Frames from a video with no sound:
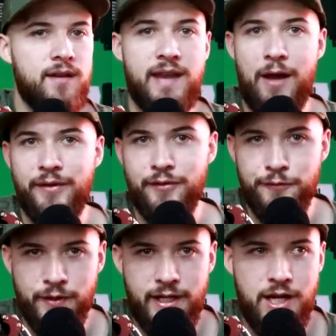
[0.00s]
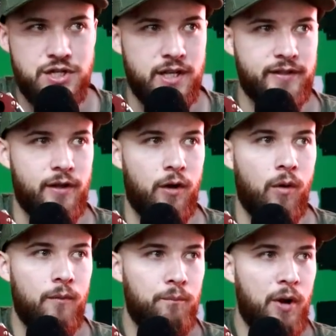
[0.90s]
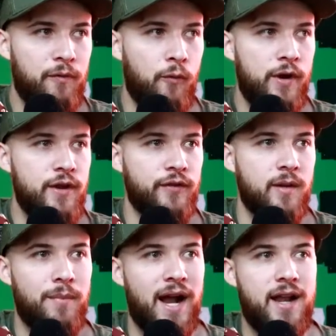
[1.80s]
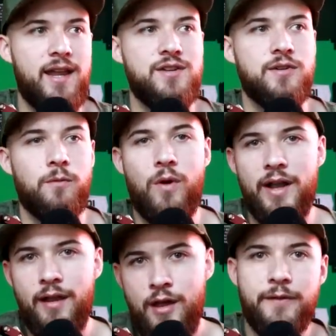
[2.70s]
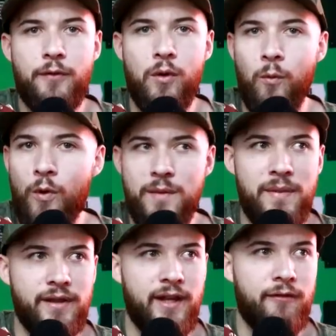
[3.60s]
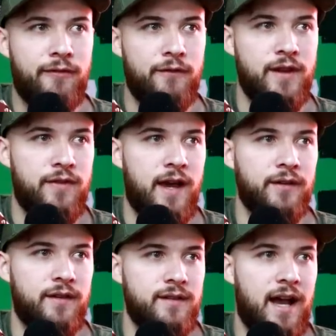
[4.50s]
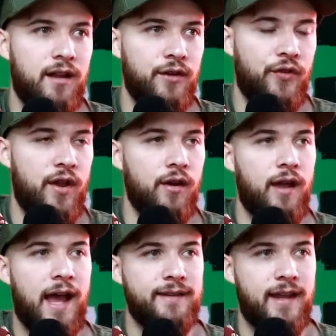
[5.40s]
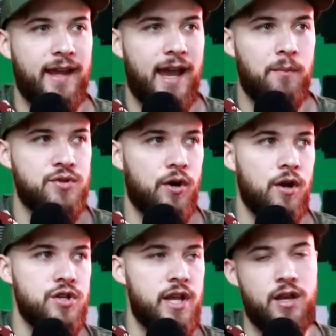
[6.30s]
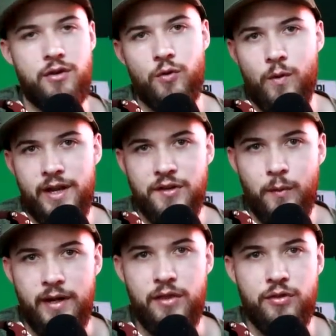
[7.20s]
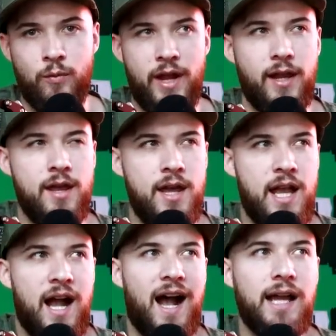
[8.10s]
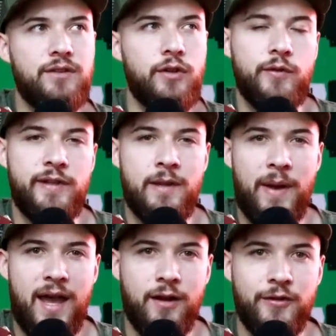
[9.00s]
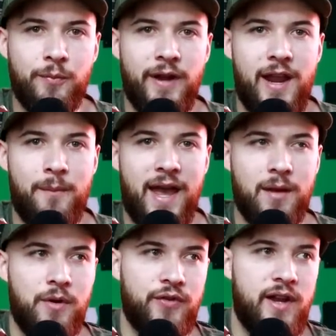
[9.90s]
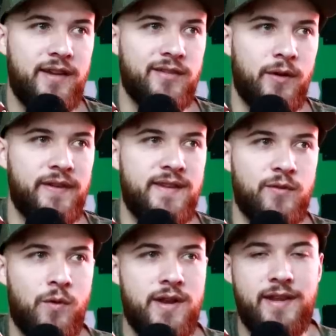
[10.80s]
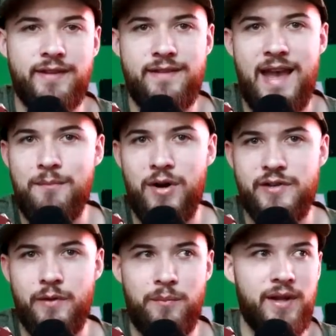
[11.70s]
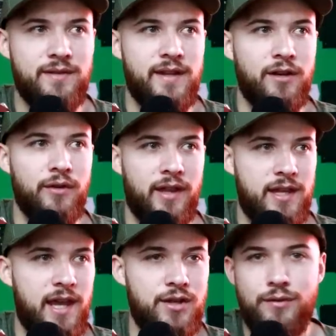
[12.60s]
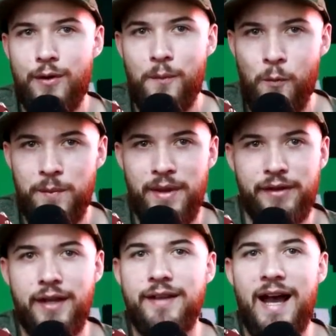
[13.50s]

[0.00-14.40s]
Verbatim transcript: Now he's a free agent. So both void years combined into one for $1,050,000 here as a cap charge in 2023. I do see the Packers bringing back Marcedes Lewis. This one isn't that much of a big deal. Like, yeah, you owe him $1 million.